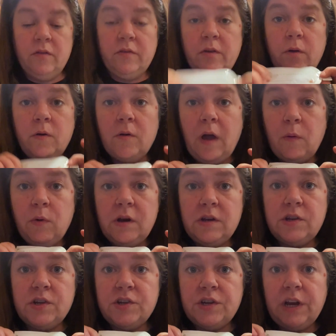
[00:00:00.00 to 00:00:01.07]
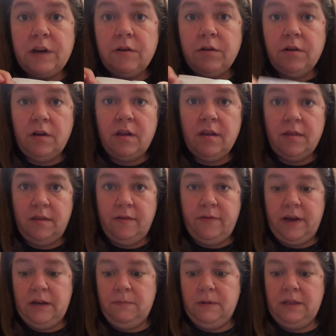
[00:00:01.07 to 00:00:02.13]
so I wanted to share the
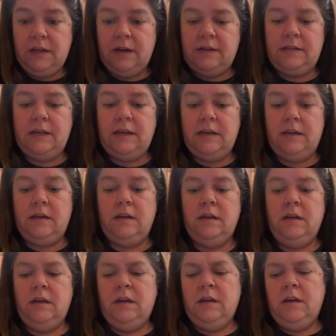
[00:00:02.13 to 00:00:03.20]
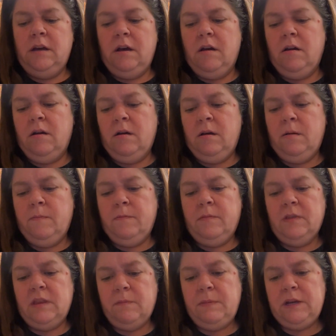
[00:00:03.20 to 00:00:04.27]
vitamin that I take,
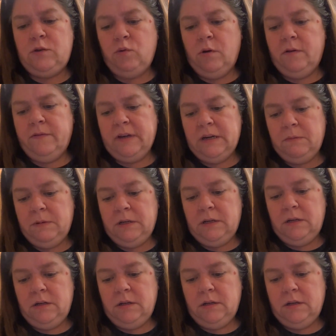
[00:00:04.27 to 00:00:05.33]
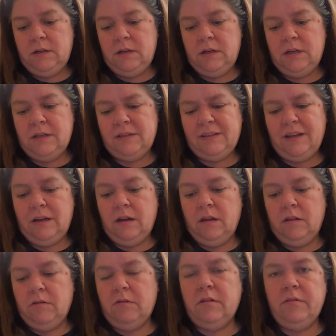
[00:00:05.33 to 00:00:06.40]
the B12 vitamin. It's got
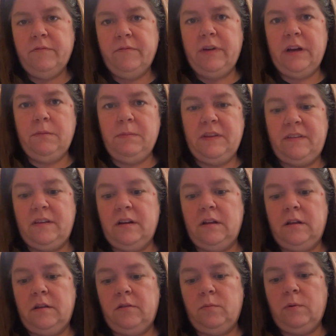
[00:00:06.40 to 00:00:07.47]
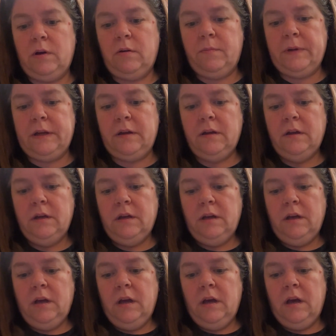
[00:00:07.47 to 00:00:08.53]
other vitamins in it as well, but
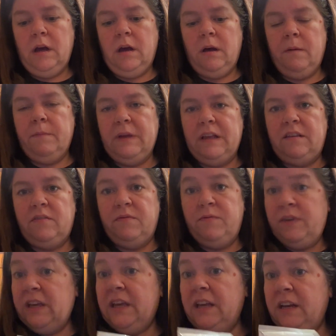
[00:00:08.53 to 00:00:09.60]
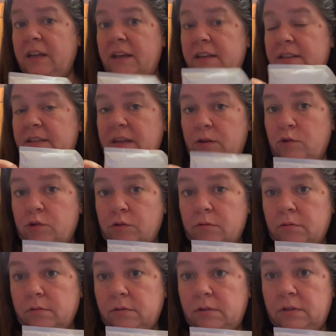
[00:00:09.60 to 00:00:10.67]
it's vegan
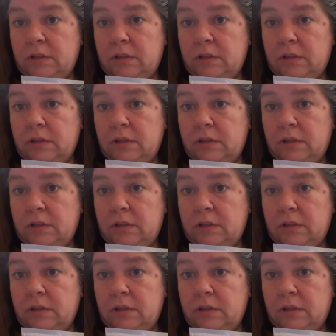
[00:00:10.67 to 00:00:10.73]
essentials.